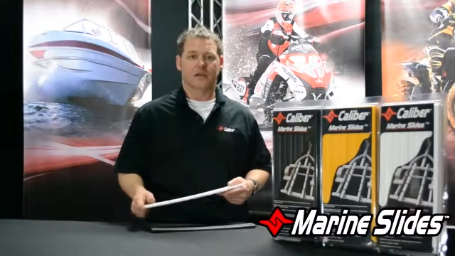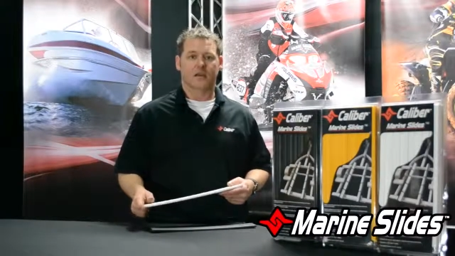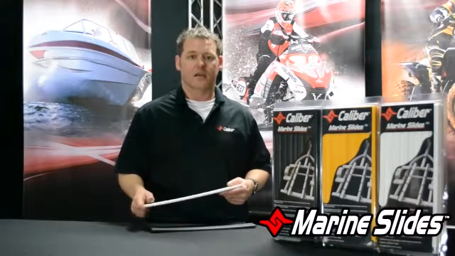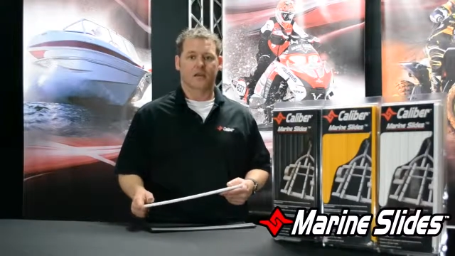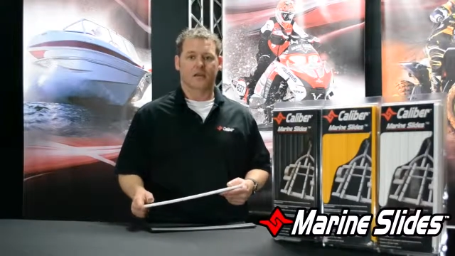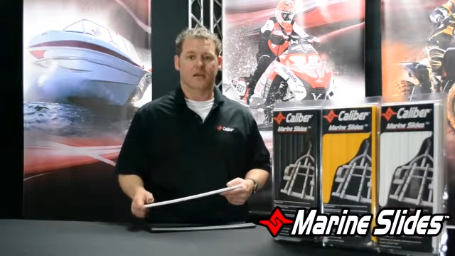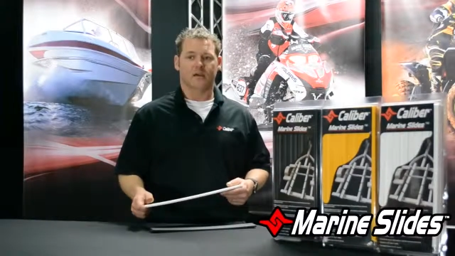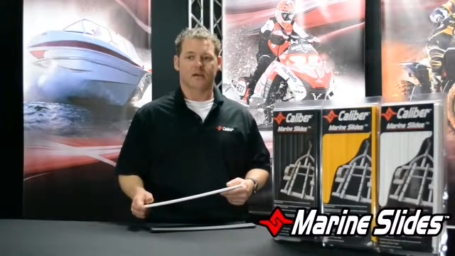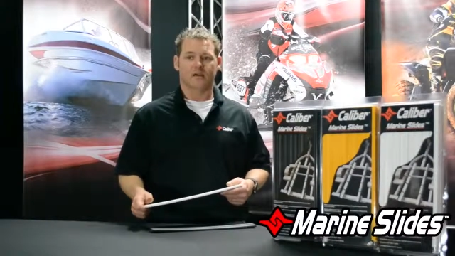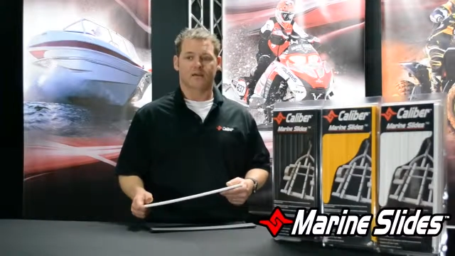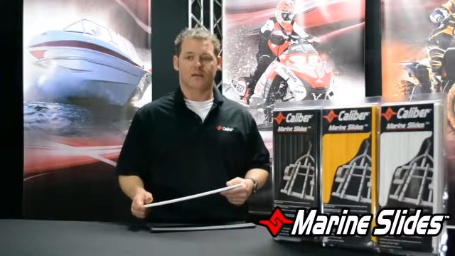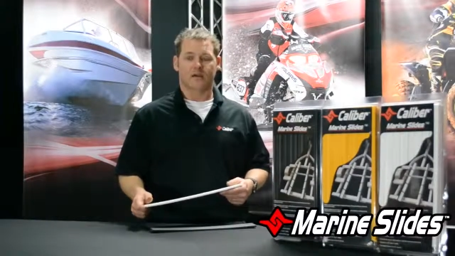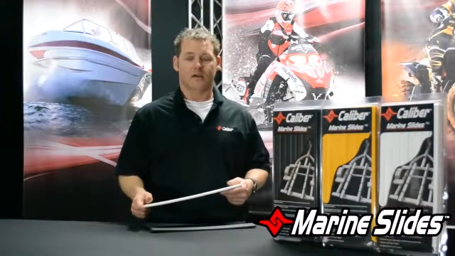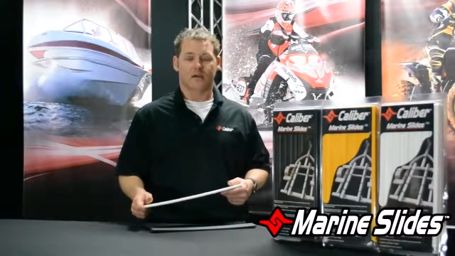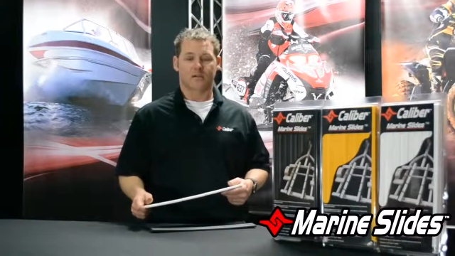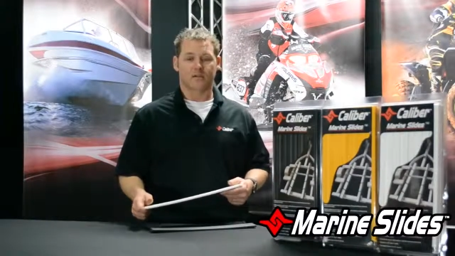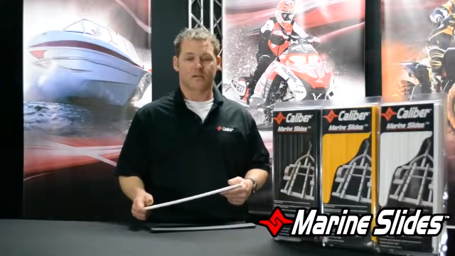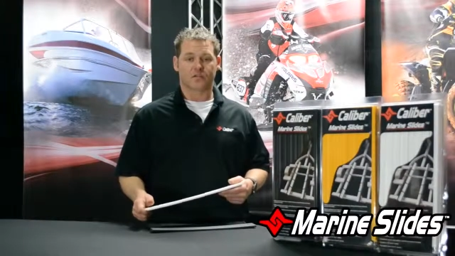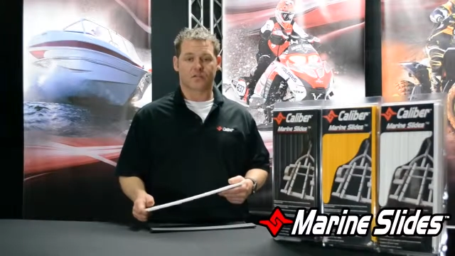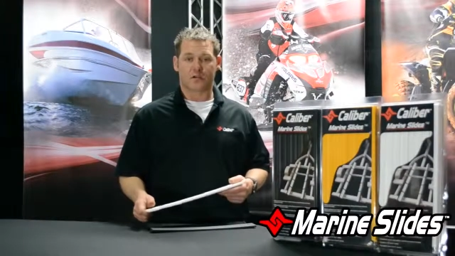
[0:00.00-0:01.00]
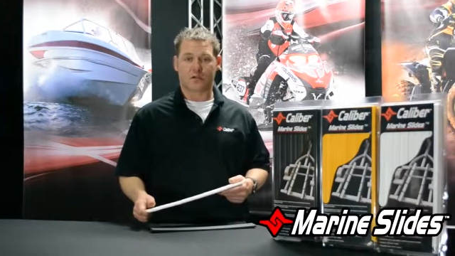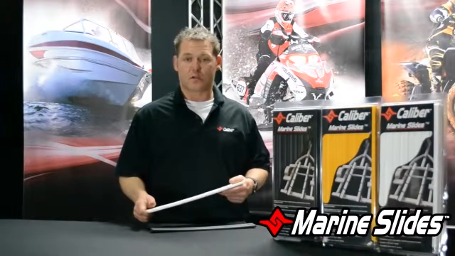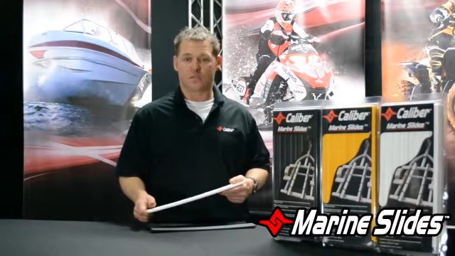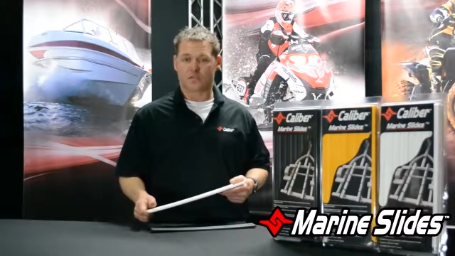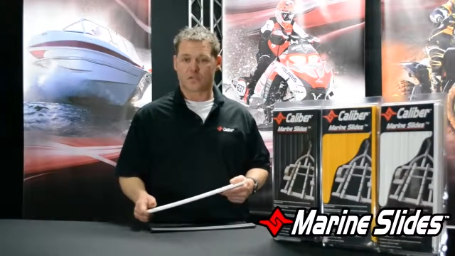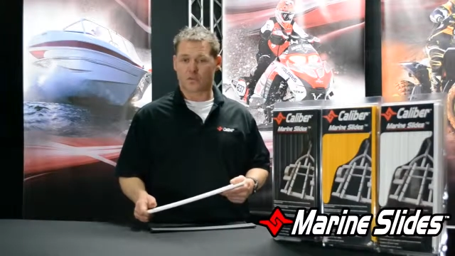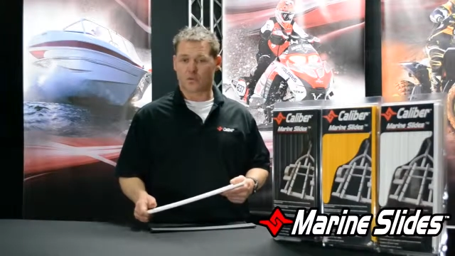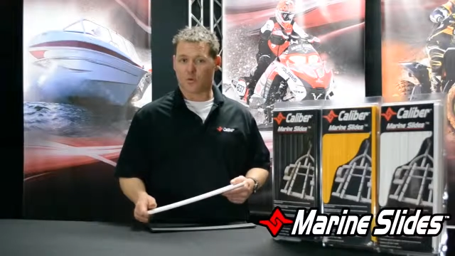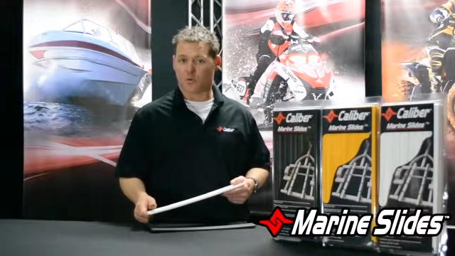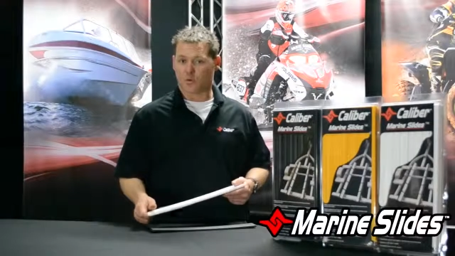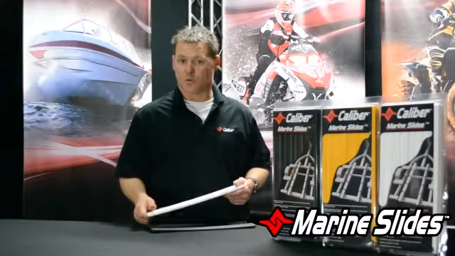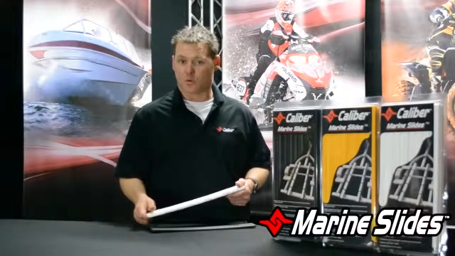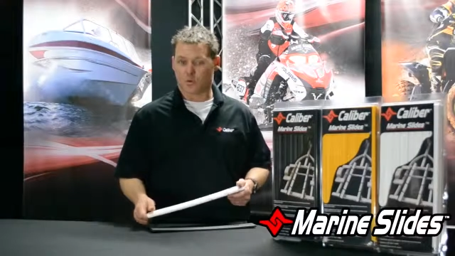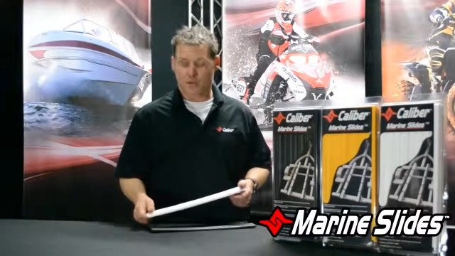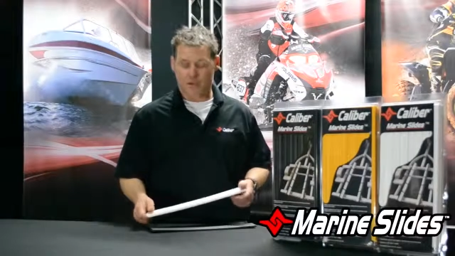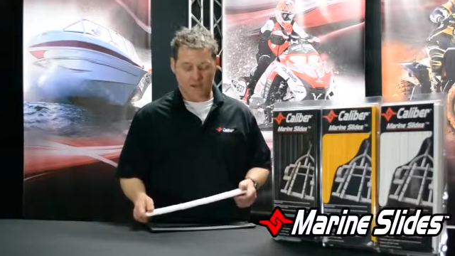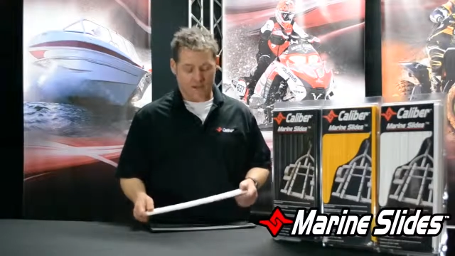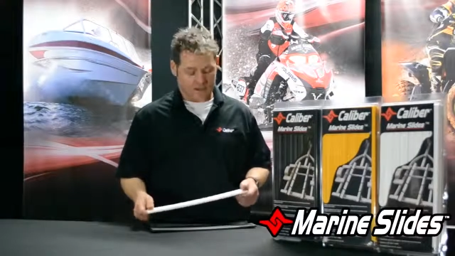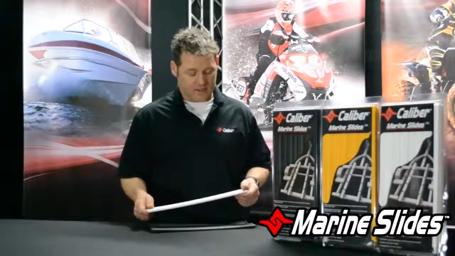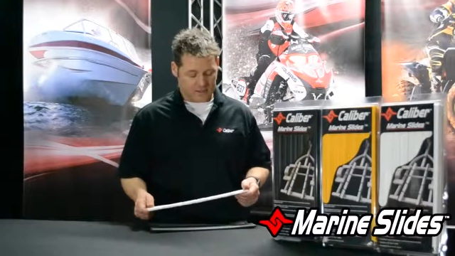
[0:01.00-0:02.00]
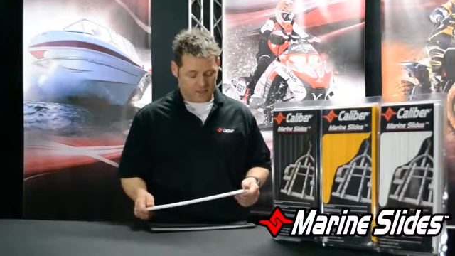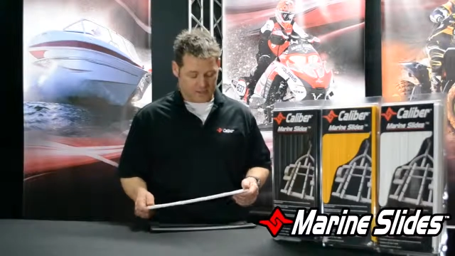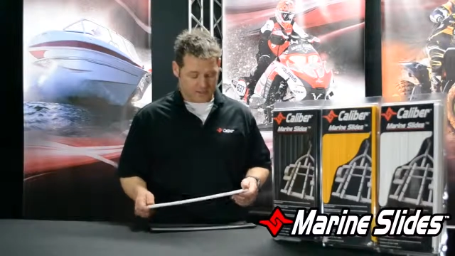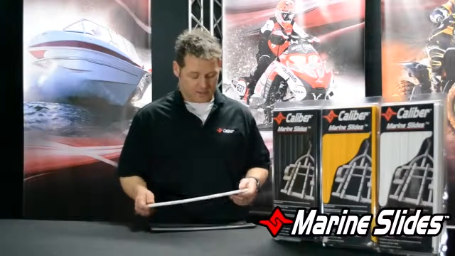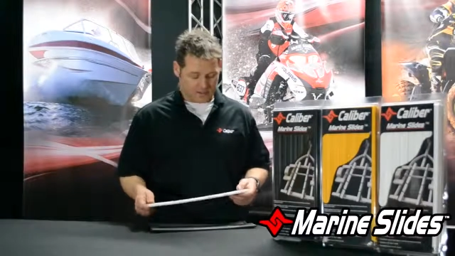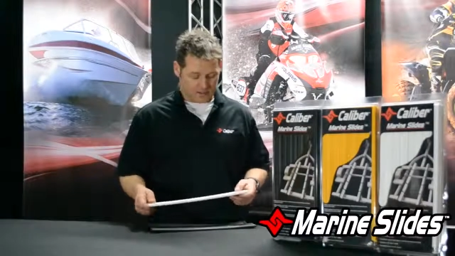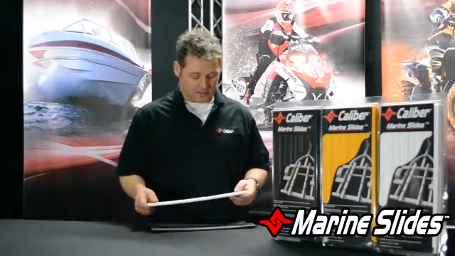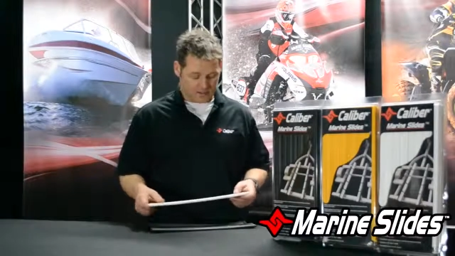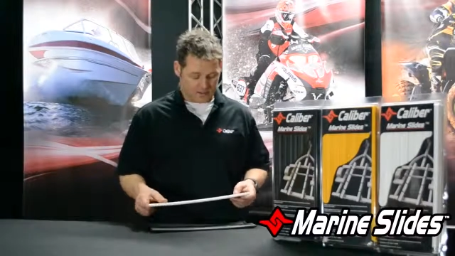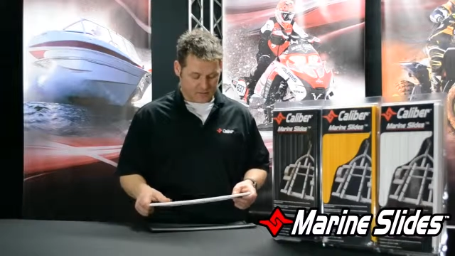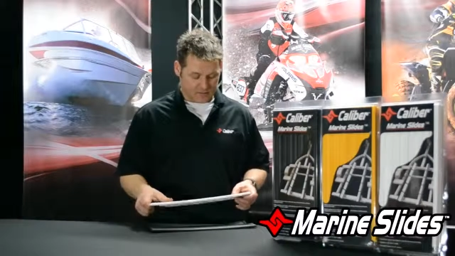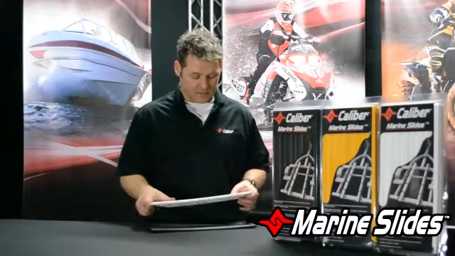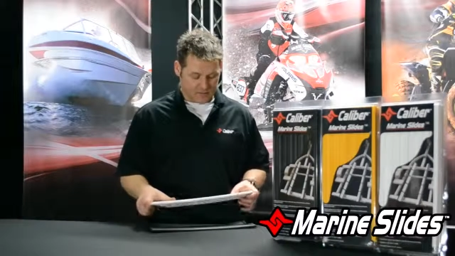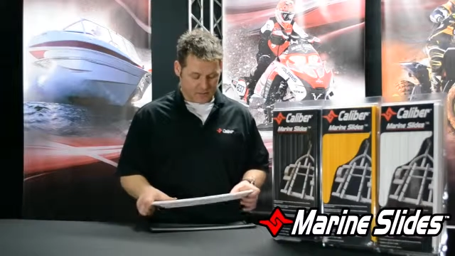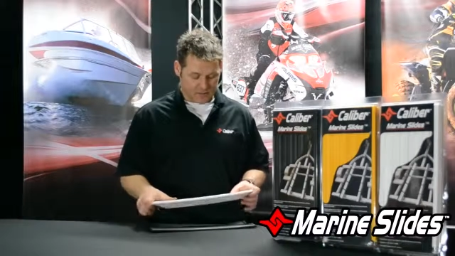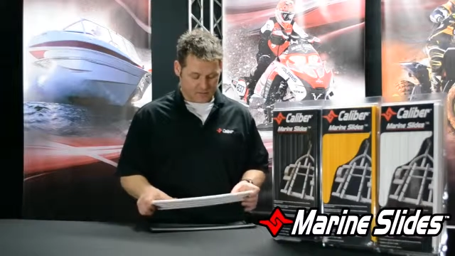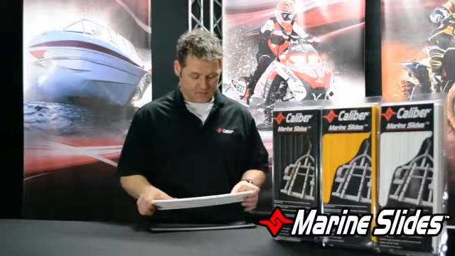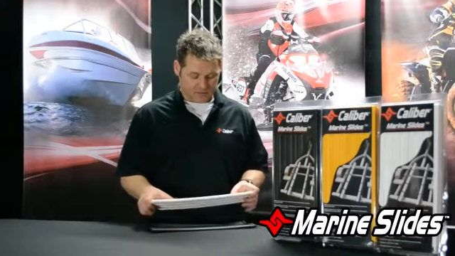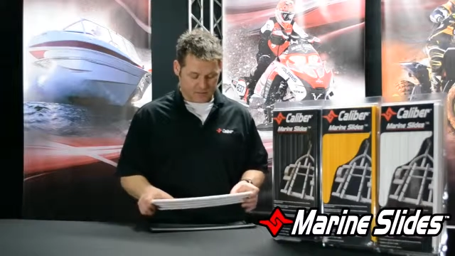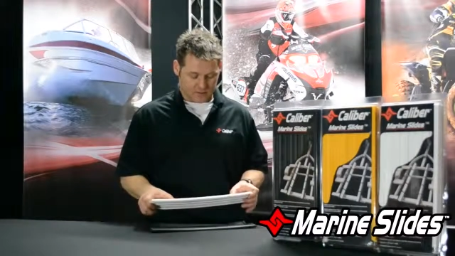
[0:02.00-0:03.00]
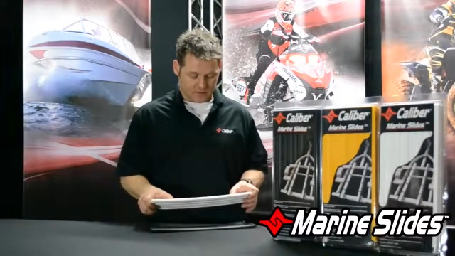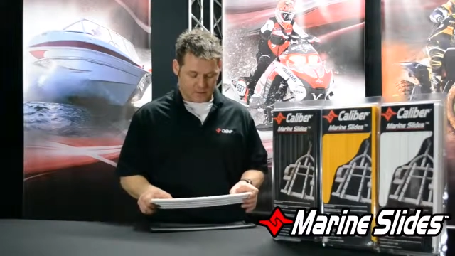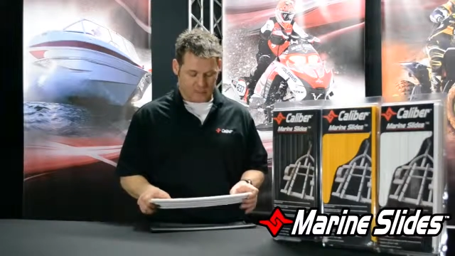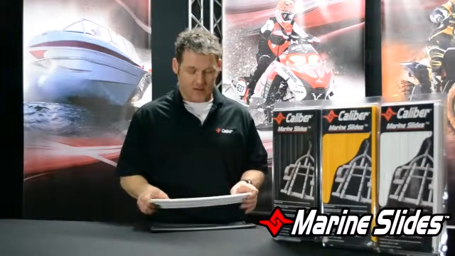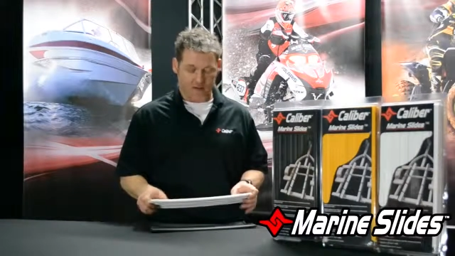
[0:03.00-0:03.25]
and uh, the straps that go on the back, anything that might uh,